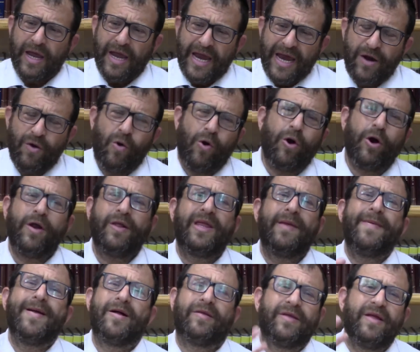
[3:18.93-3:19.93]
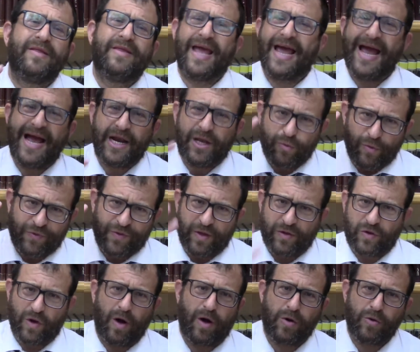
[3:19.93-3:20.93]
in order to be able to dance with the
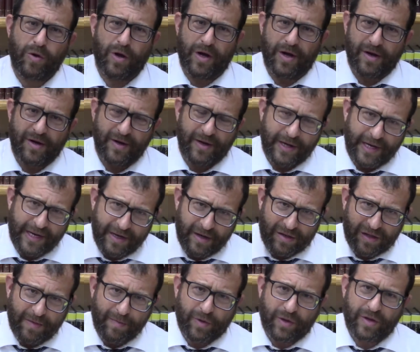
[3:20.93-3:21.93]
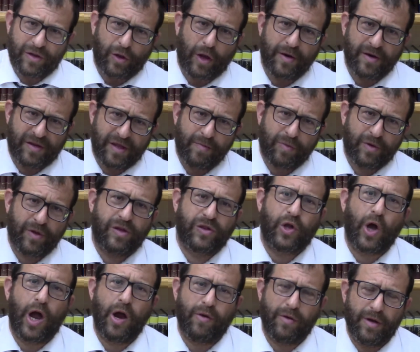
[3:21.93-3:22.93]
Torah in Simchas, on Simchas
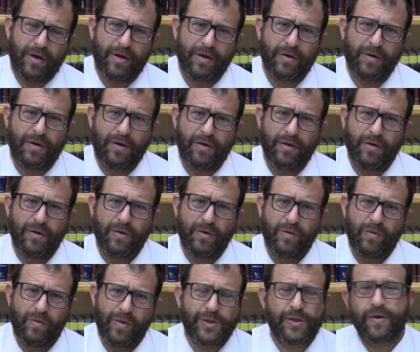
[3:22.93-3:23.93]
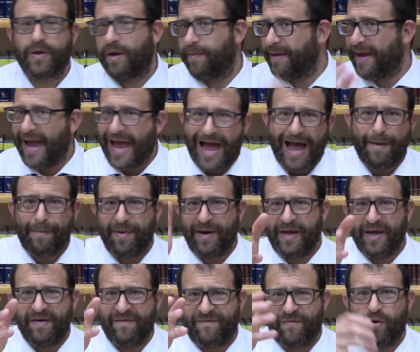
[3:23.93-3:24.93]
Torah, which is going to be
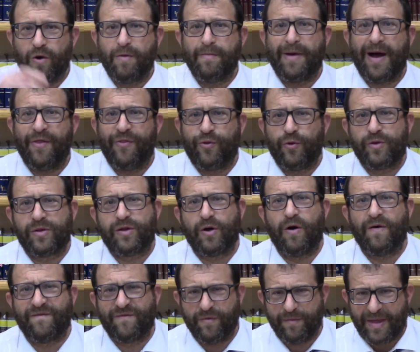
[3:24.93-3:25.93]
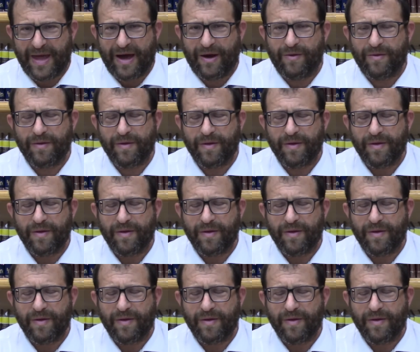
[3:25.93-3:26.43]
happening in four months or so from now,